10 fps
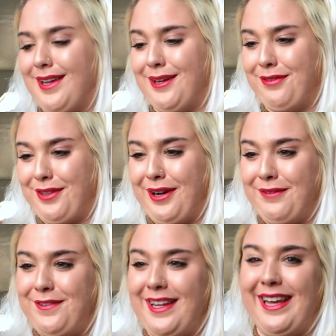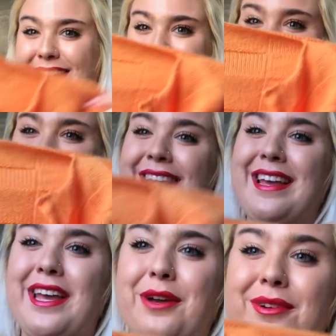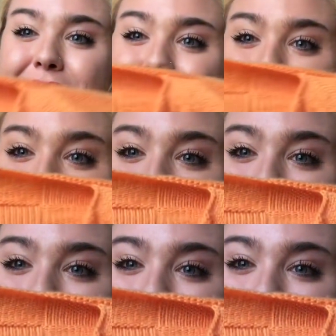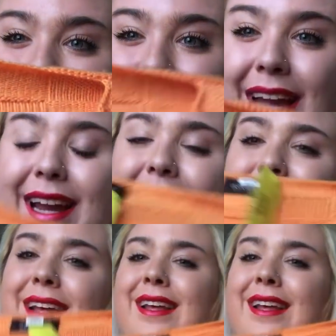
day of thrifting. It was $4.99.